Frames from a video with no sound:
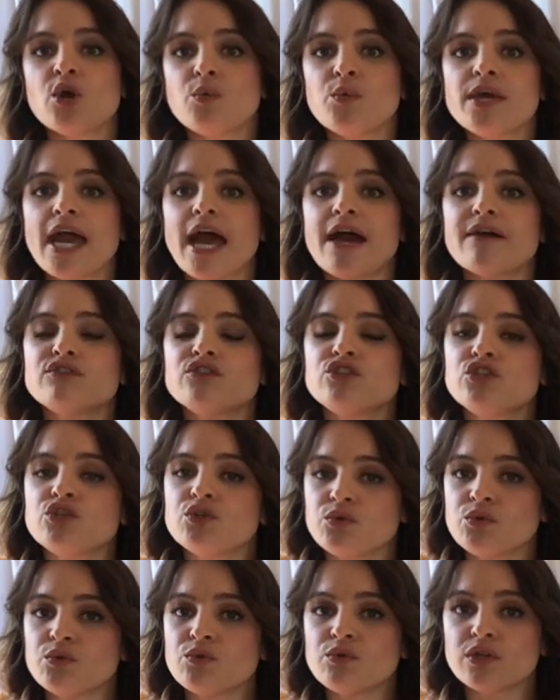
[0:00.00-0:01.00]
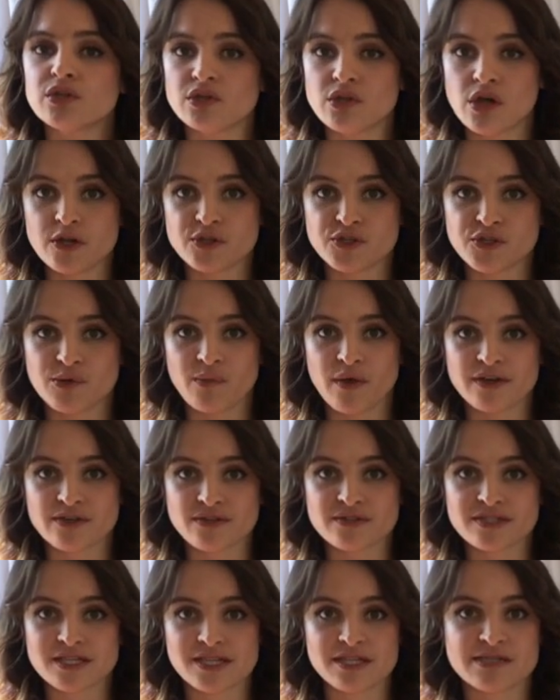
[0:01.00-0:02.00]
We have 2 long-term
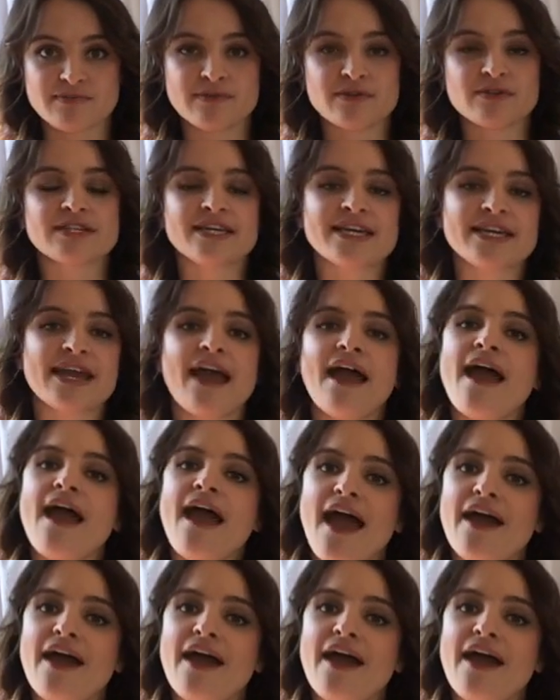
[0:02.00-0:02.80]
rentals in this building